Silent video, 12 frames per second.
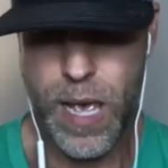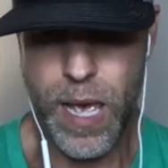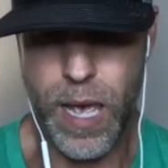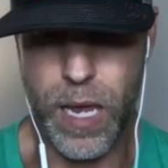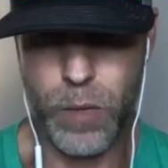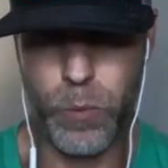
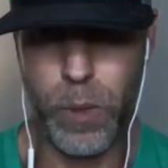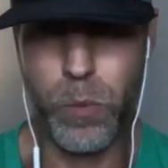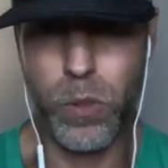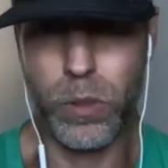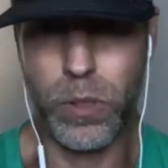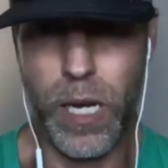And we
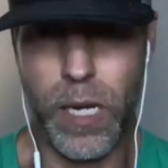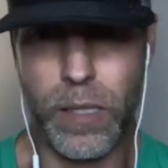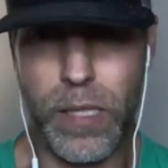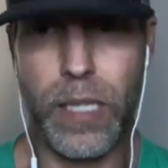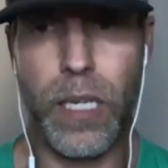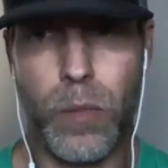will, uh,
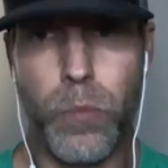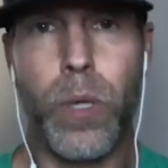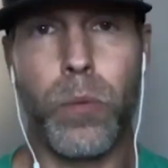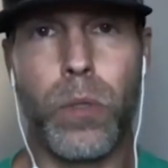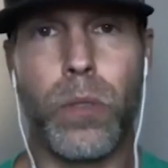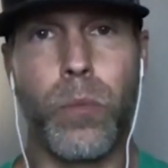again, we
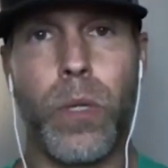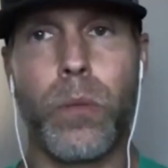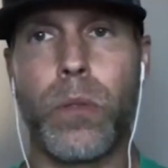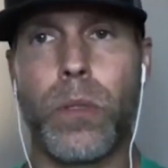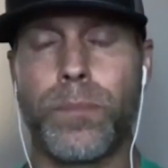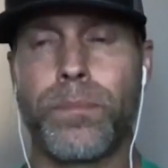will, we
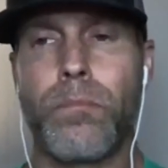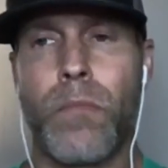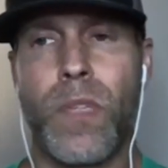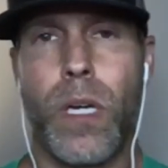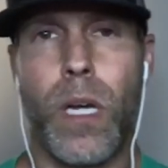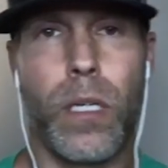will
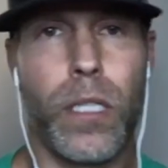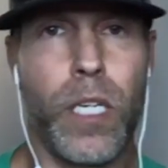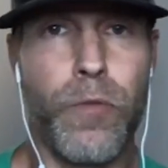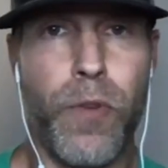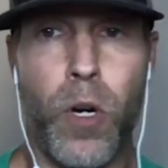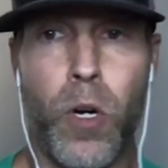uh,
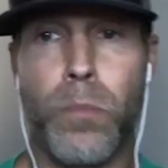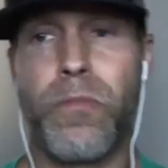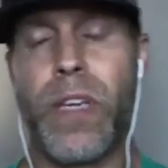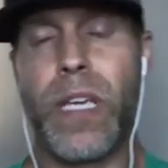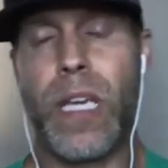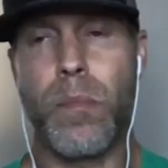confirm
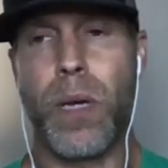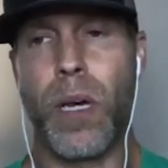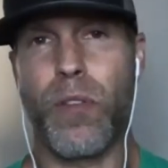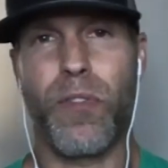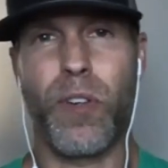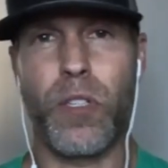the email the
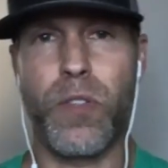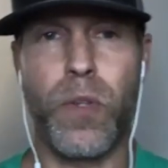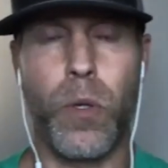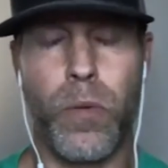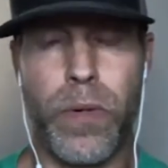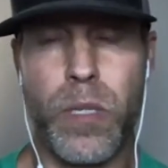first few
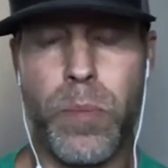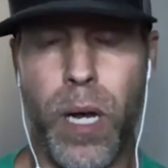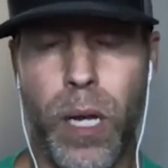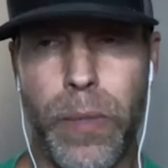to respond.